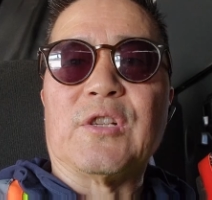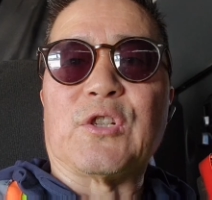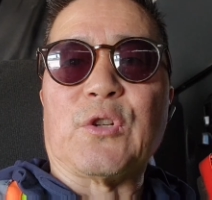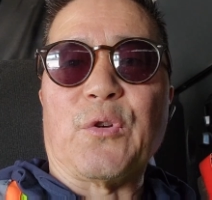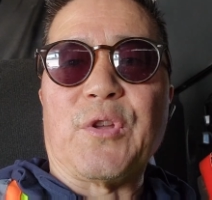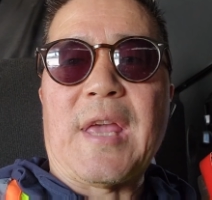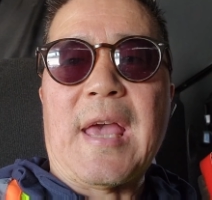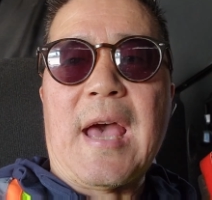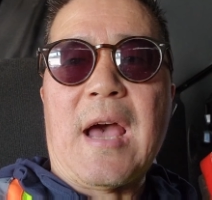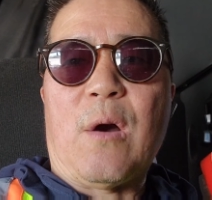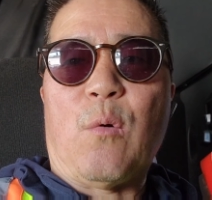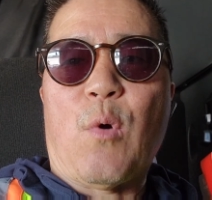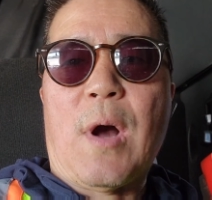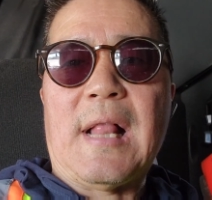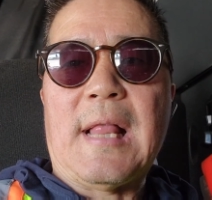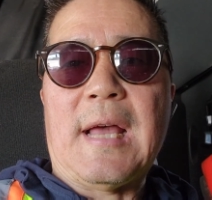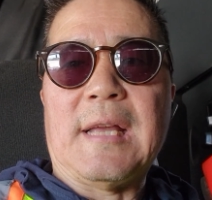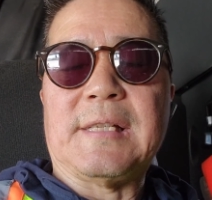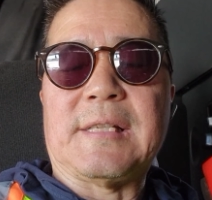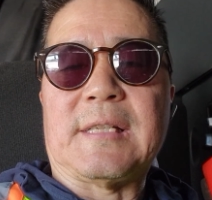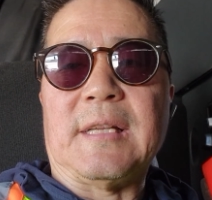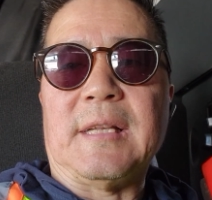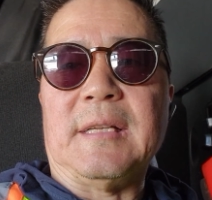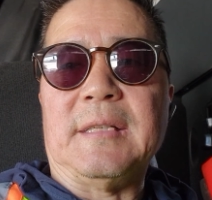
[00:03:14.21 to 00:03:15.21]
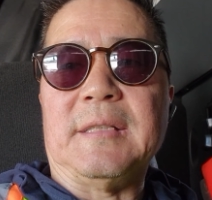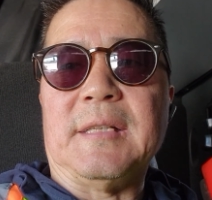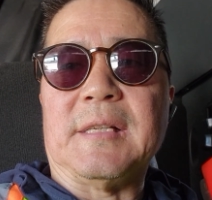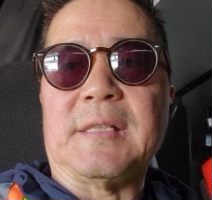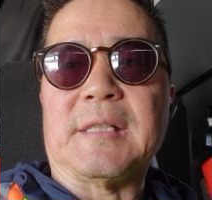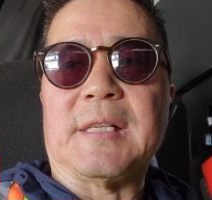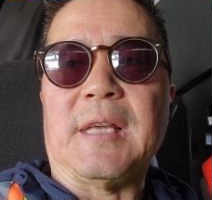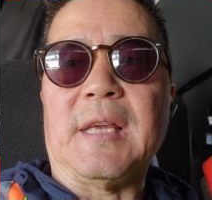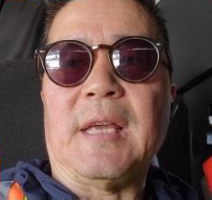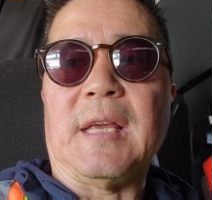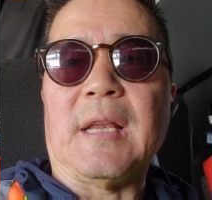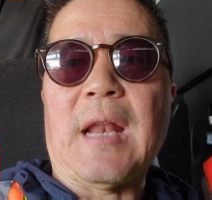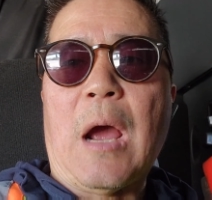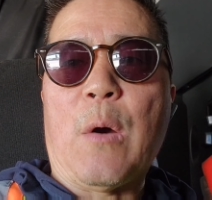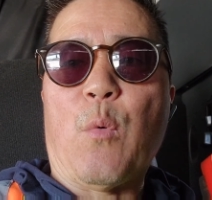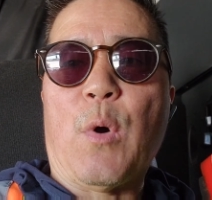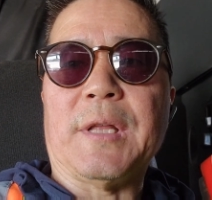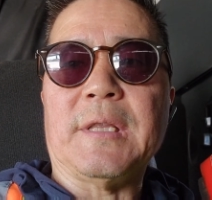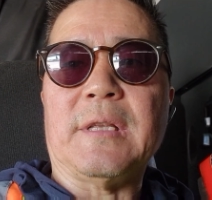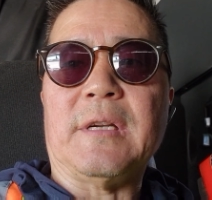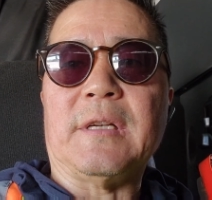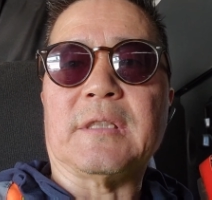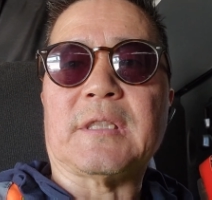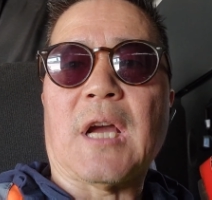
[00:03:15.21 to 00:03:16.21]
So yeah, while I sit in this heat, I
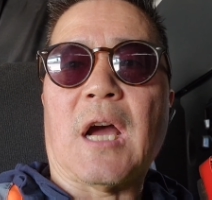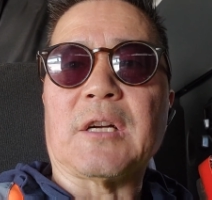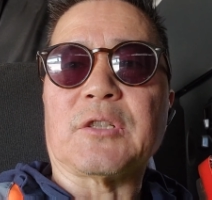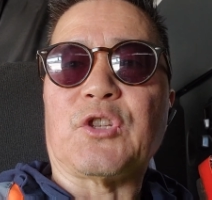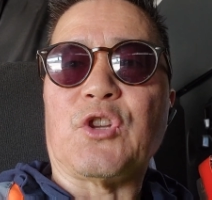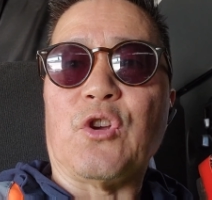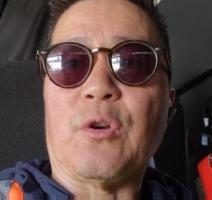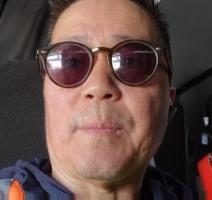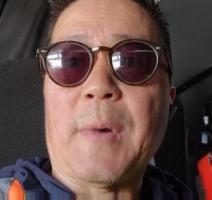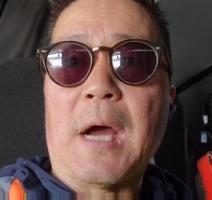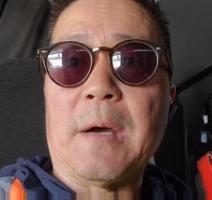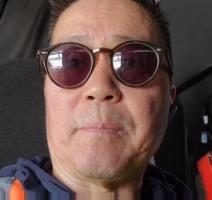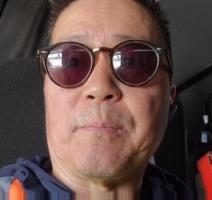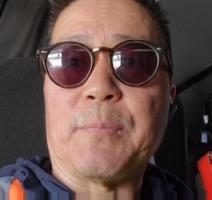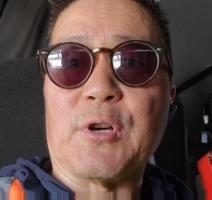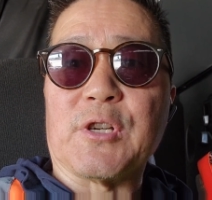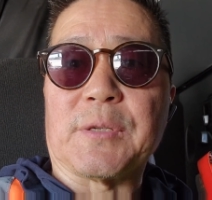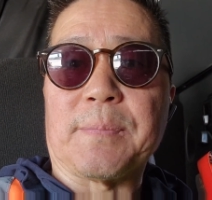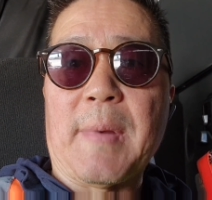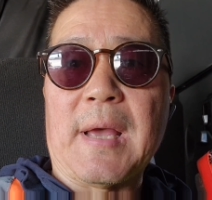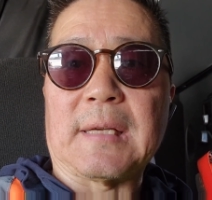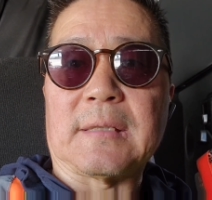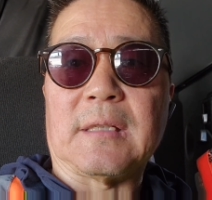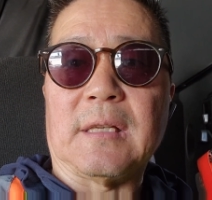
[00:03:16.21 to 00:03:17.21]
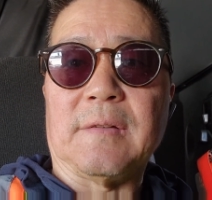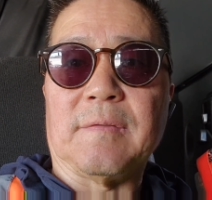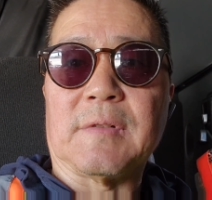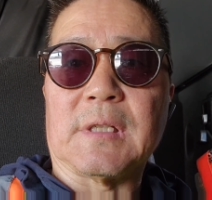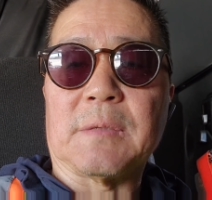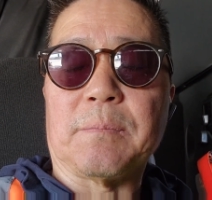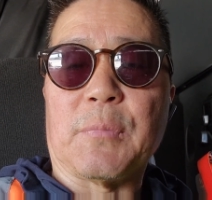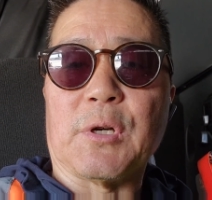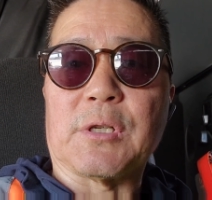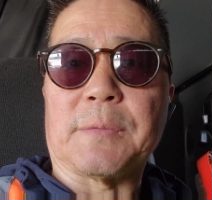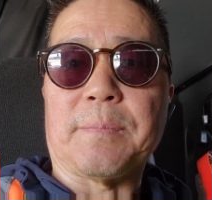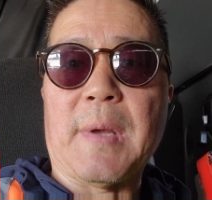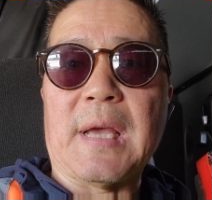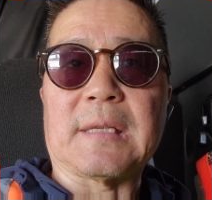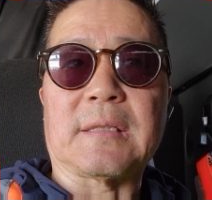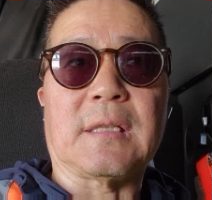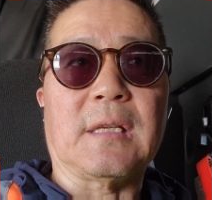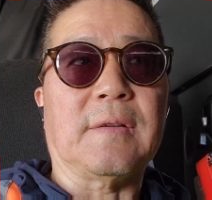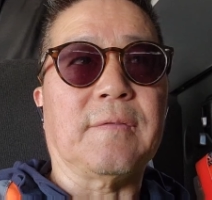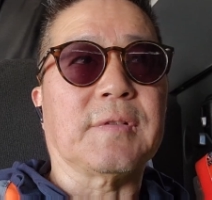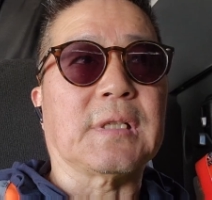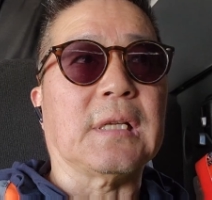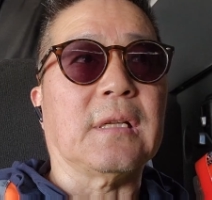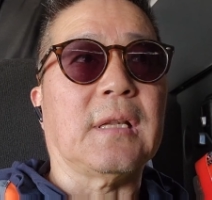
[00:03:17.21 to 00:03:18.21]
wanted to talk to you about perspectives
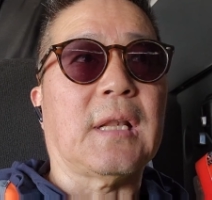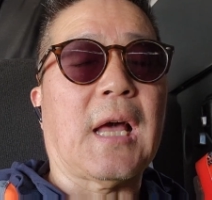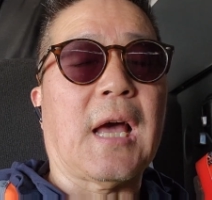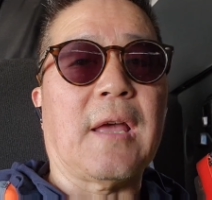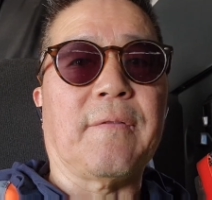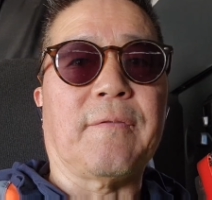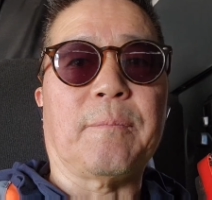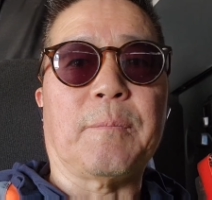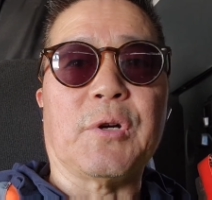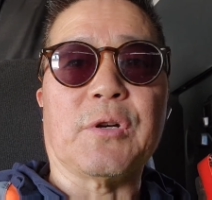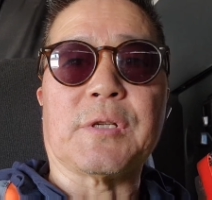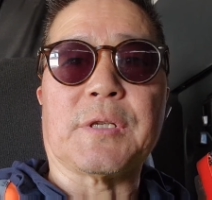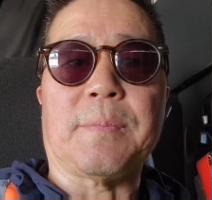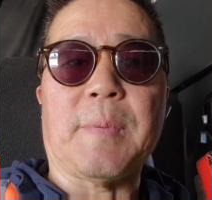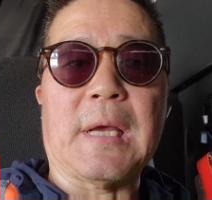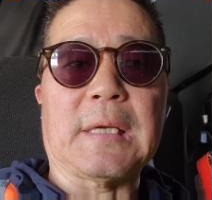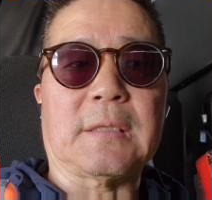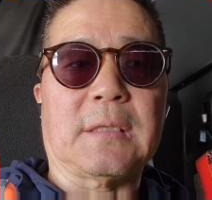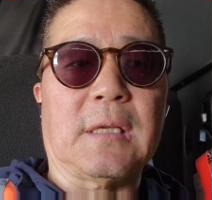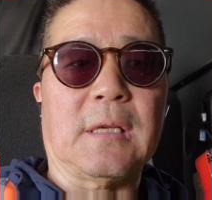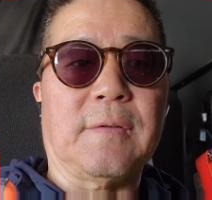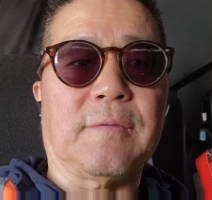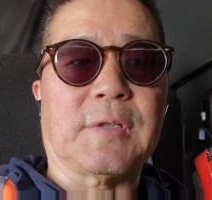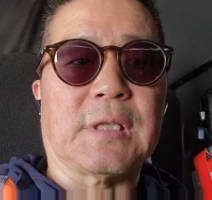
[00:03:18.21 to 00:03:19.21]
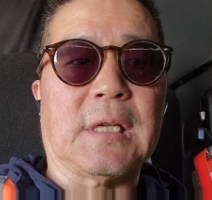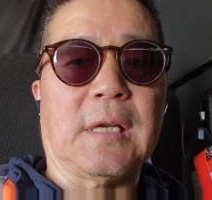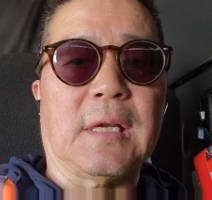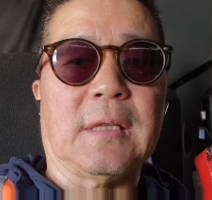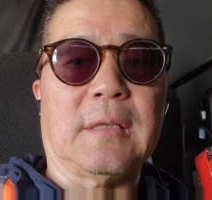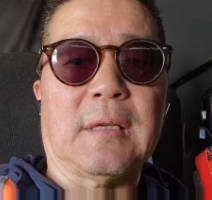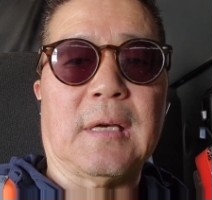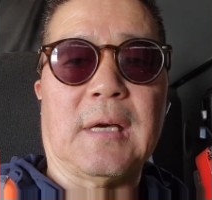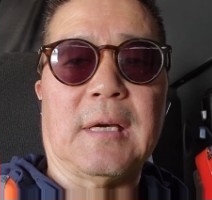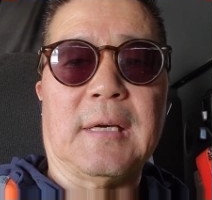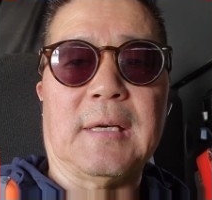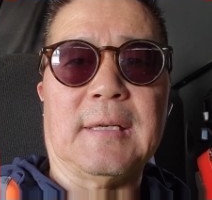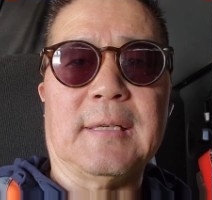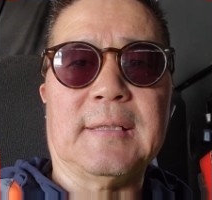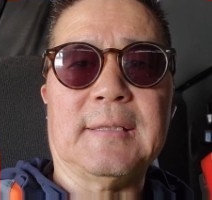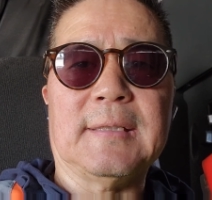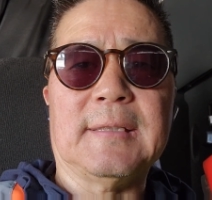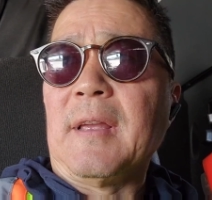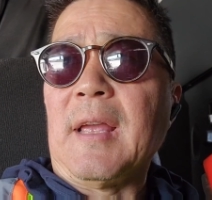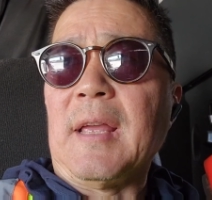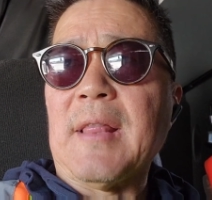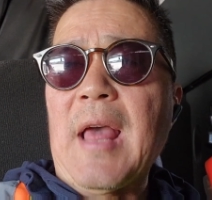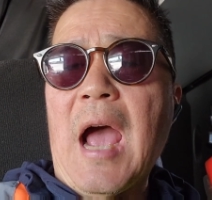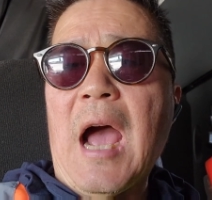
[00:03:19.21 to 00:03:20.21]
in life, perspectives in
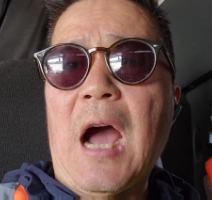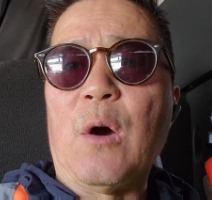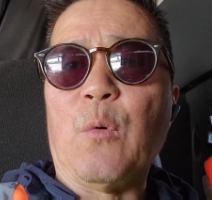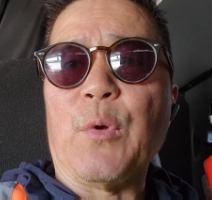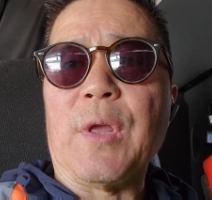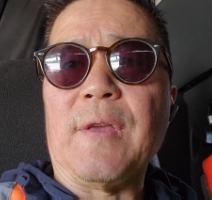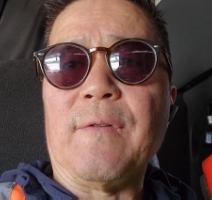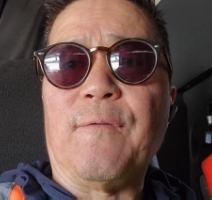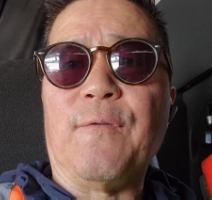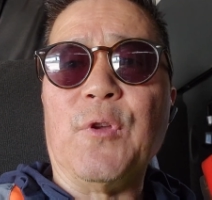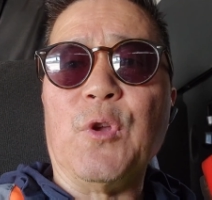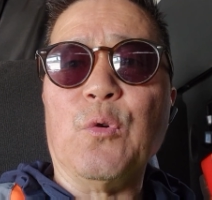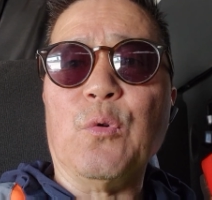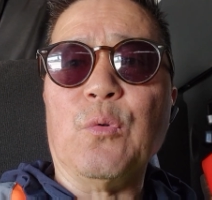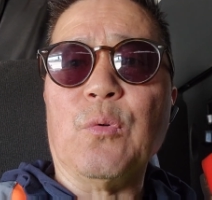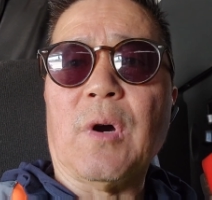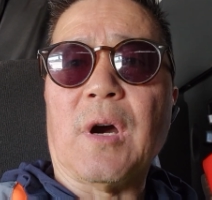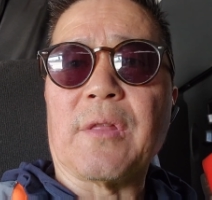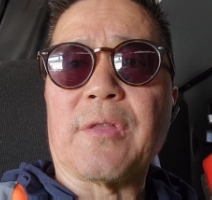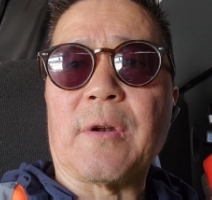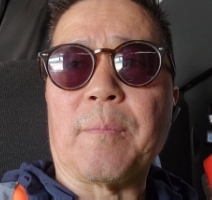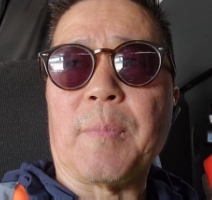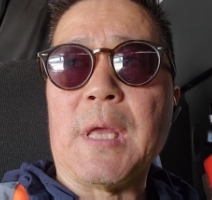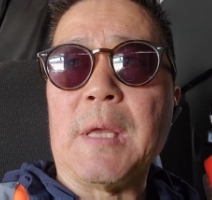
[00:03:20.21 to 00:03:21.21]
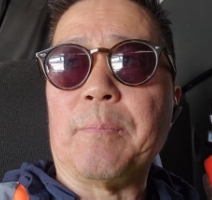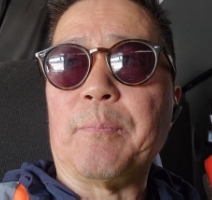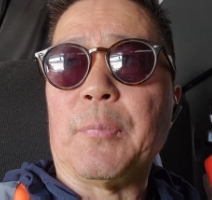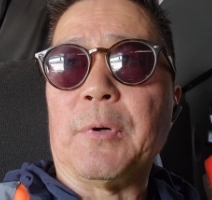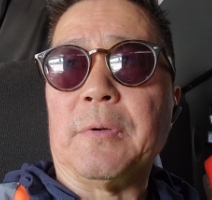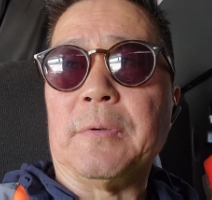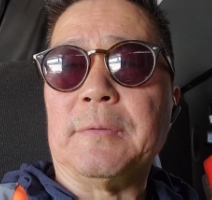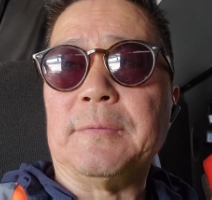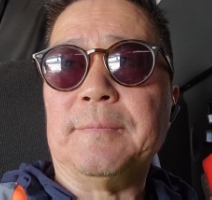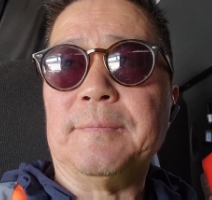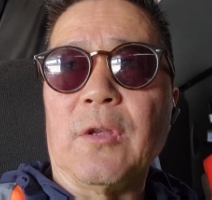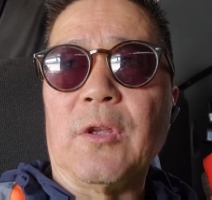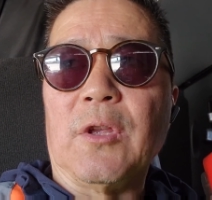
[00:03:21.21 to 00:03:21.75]
how we view other people.